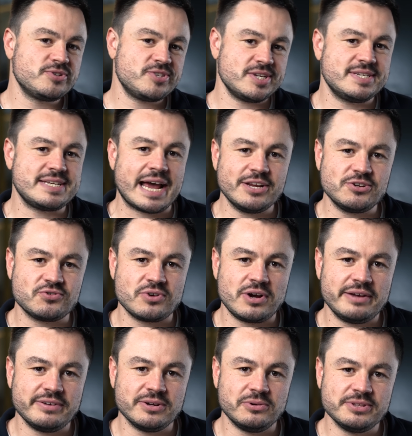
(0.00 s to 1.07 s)
sedate
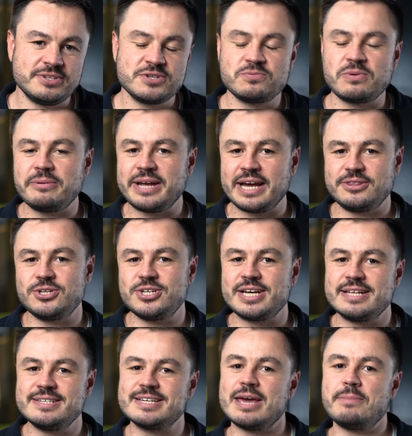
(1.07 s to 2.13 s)
driving? Well, this is where we had the
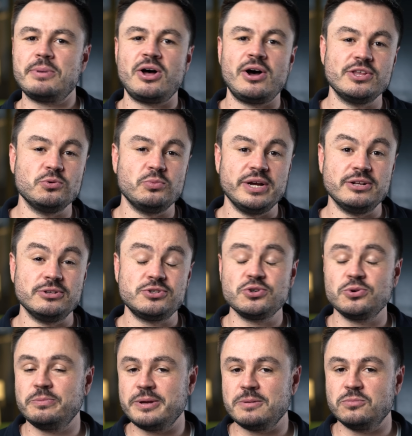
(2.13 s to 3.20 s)
chance to get behind the wheel, do
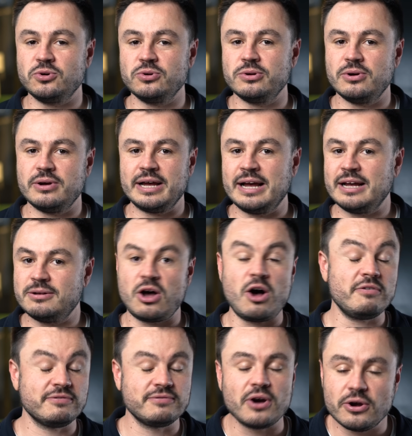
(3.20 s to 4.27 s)
a bit more
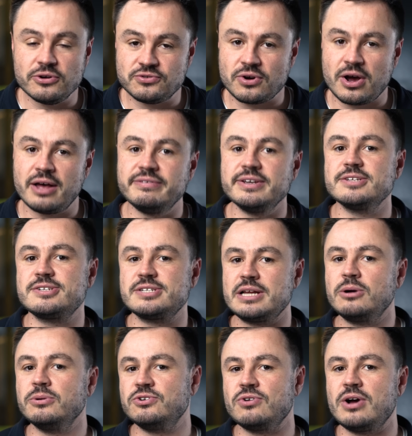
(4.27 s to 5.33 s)
off-road driving,
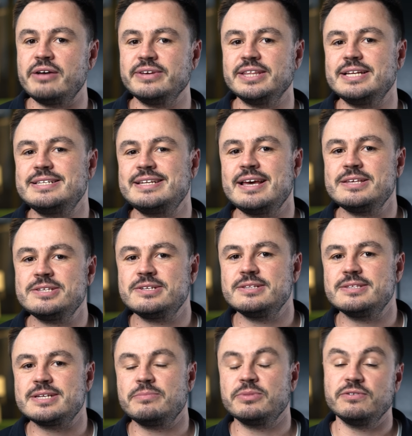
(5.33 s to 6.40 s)
slower driving that
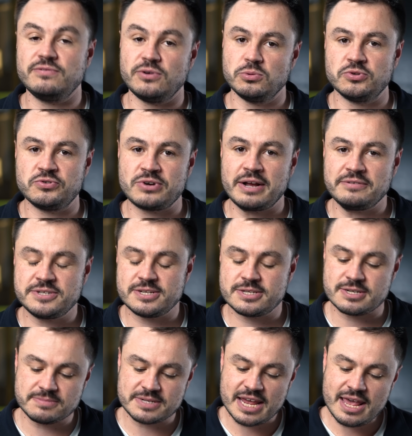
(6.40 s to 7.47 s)
tested some of the four-wheel drive
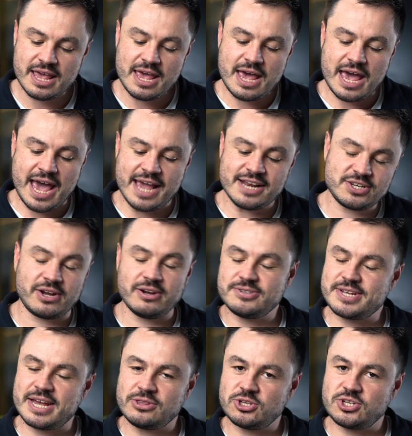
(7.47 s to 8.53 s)
systems. And I
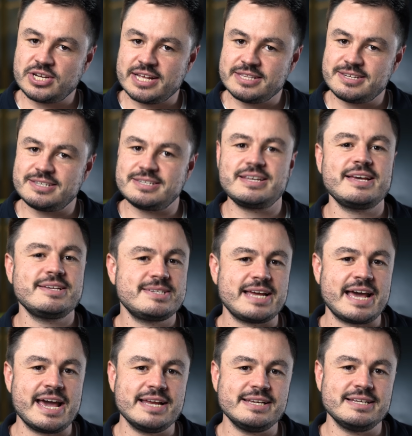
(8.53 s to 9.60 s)
also had the chance to test
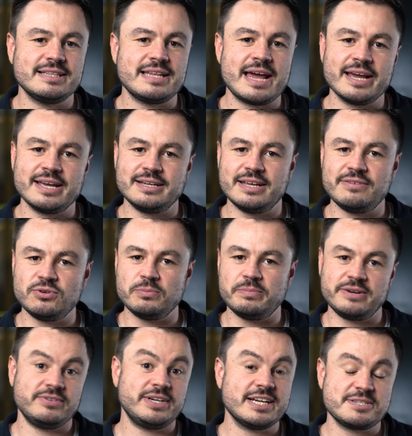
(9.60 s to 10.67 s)
anti-lag and give you a bit
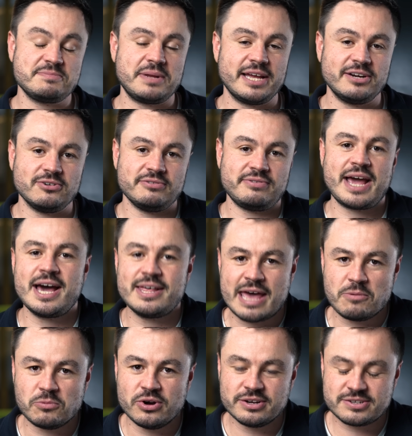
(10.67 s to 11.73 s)
of an explainer of how
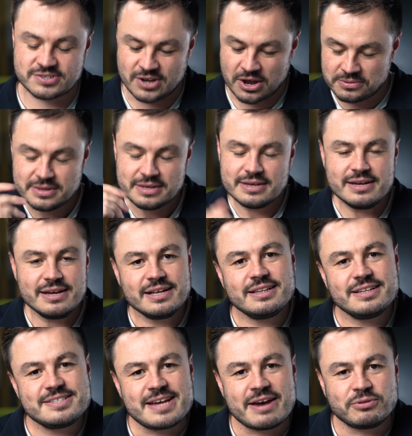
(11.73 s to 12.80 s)
that works. So
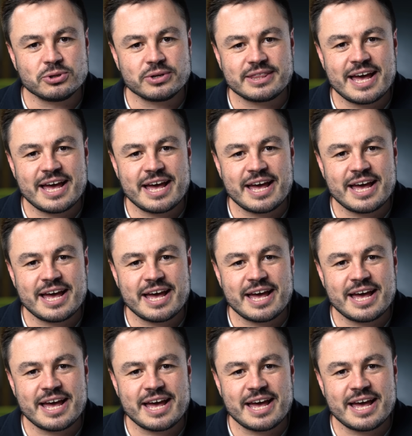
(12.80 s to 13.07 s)
let's have a look at